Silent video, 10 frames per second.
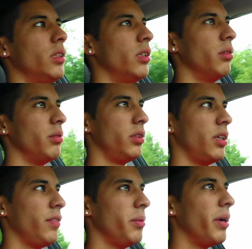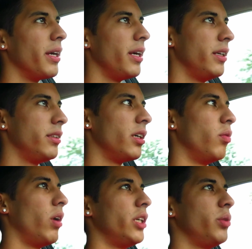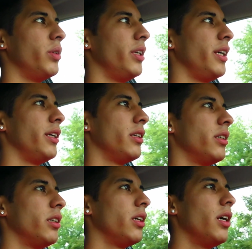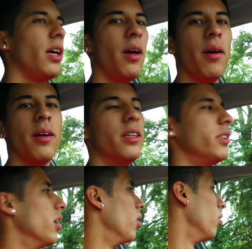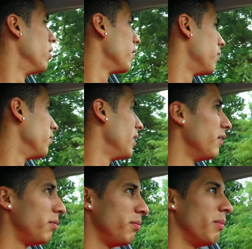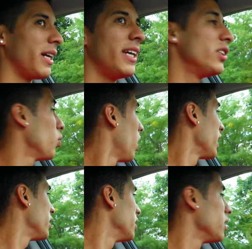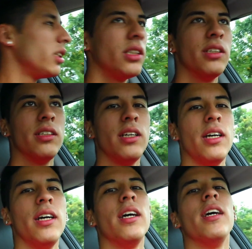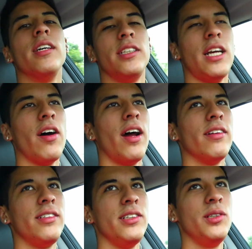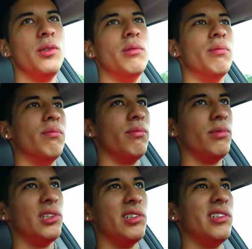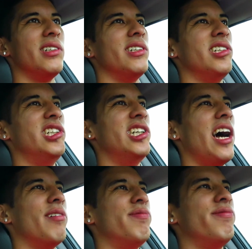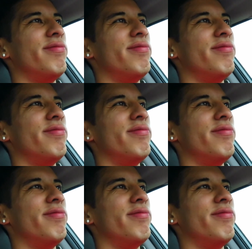you know, stuff that my kids can watch one day. So if, if my kids are watching this, Shout out to you, Jeff